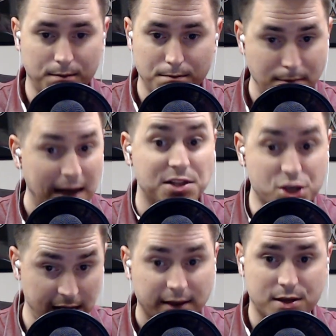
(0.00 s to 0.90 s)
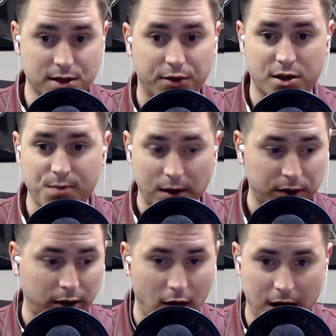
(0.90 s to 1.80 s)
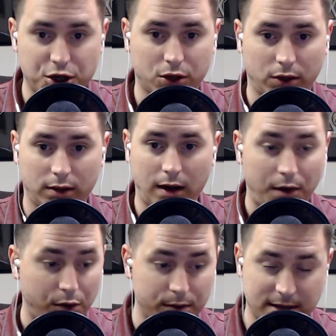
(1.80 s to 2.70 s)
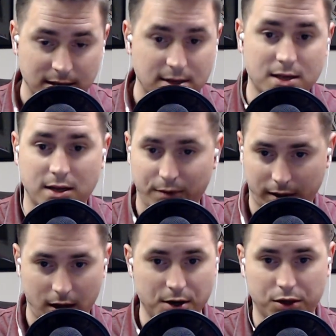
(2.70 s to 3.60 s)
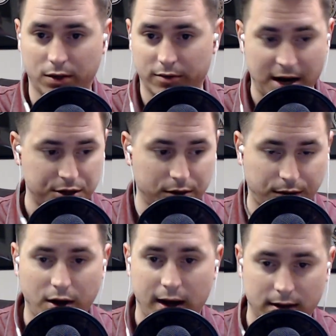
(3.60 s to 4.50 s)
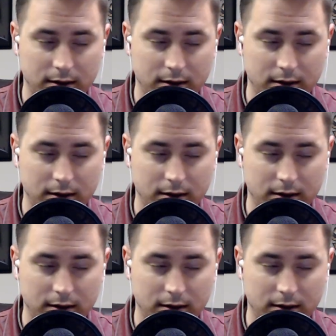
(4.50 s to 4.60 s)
made sense, so to speak, with logical or was consistent with logical and rational thought.